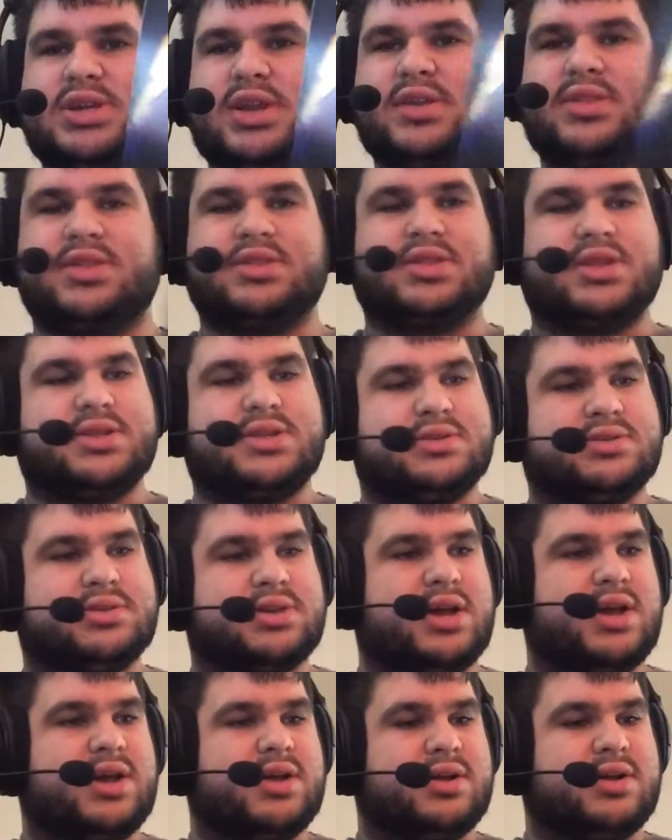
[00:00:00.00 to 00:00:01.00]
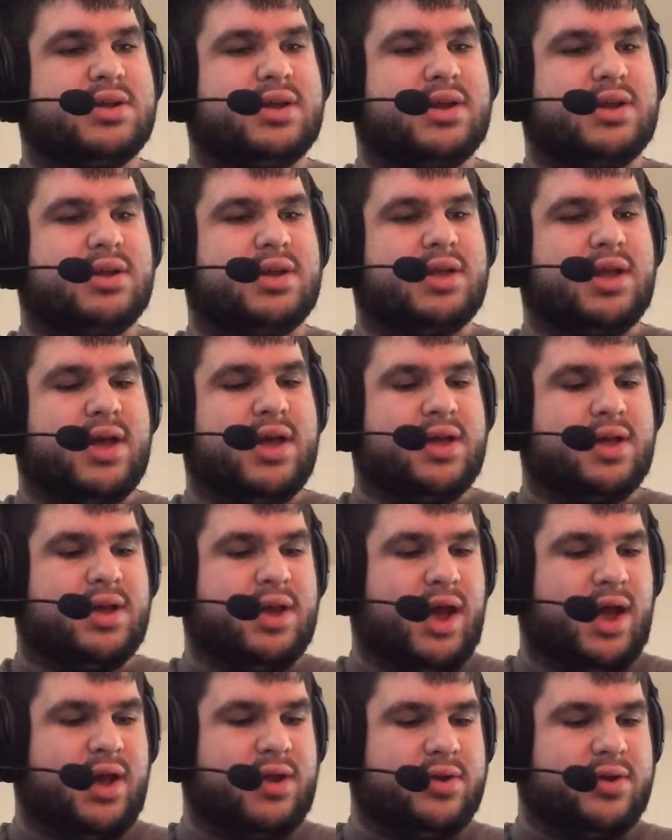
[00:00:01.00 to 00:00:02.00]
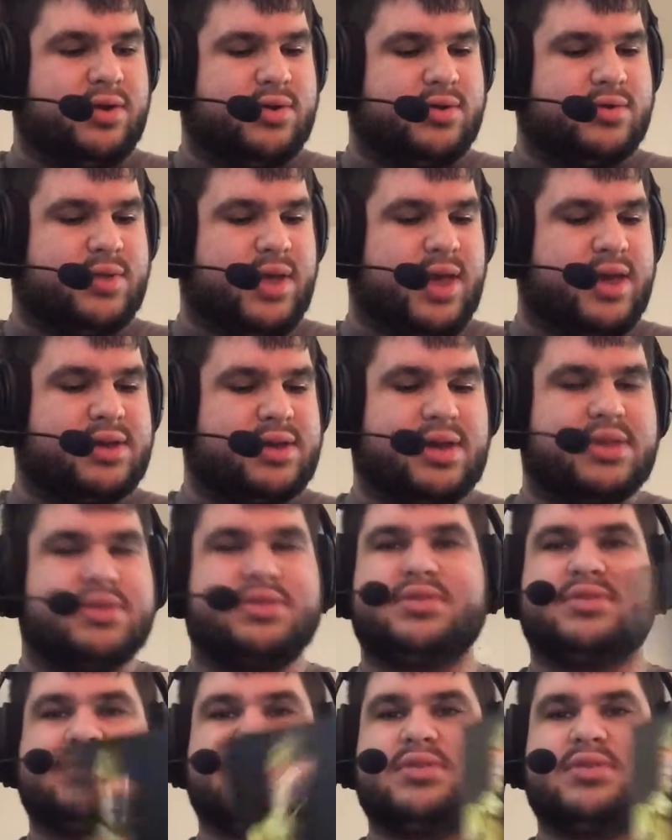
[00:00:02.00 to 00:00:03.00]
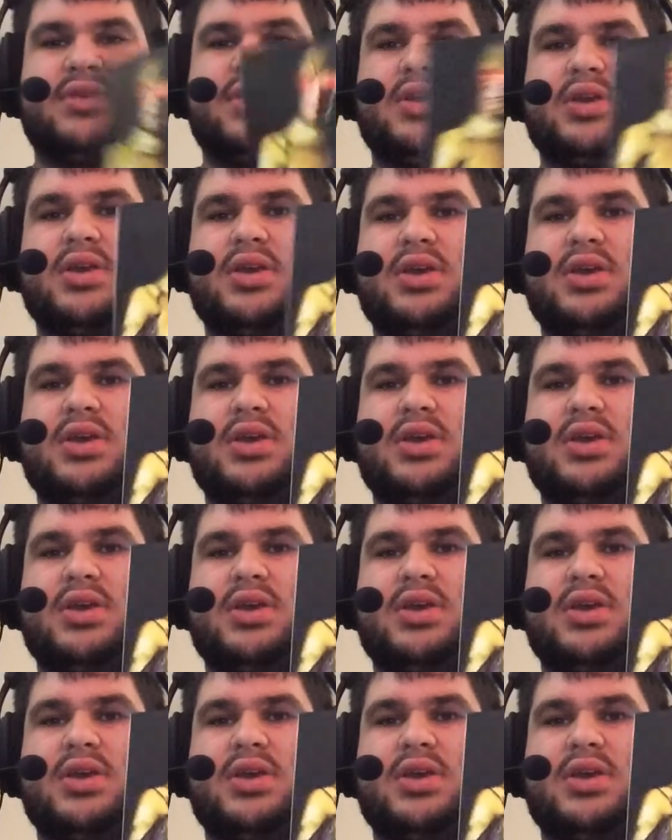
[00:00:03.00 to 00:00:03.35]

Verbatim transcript: I think that. Oh, I, I don't know who the heck it is.